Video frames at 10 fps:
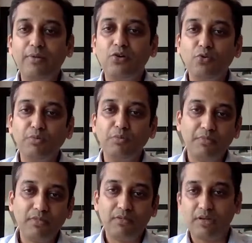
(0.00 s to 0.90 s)
able to
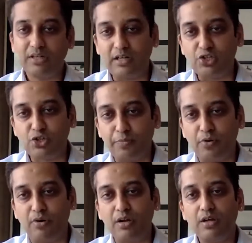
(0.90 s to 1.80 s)
touch
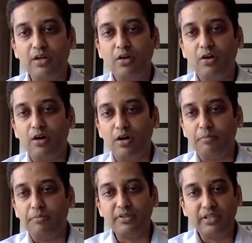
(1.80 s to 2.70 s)
upon
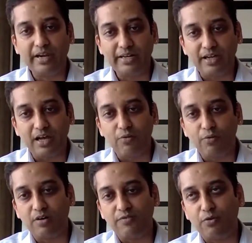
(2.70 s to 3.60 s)
the entire
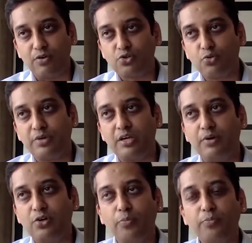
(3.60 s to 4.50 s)
workforce, to be
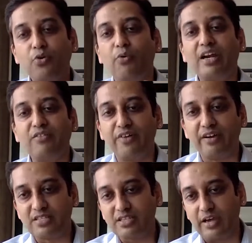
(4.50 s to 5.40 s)
able to provide
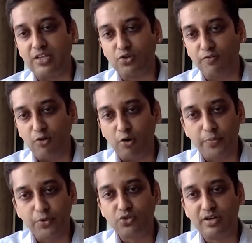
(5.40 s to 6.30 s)
various kinds of
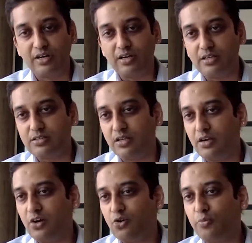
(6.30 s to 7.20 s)
opportunities,
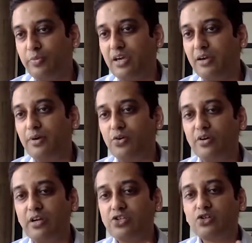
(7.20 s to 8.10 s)
to be able
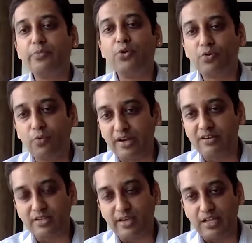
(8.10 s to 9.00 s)
to distribute
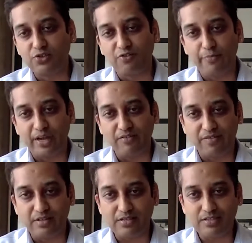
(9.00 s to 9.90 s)
various kinds of
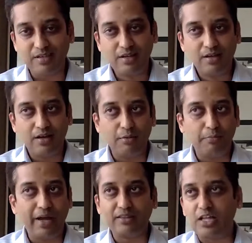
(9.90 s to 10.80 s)
benefits.
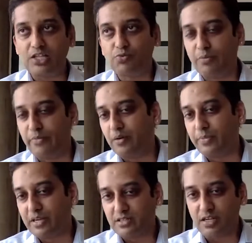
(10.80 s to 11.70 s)
And that's what
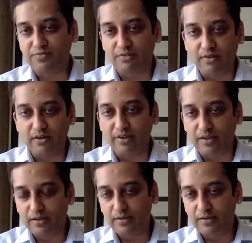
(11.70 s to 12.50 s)
BetterPlace does for a living.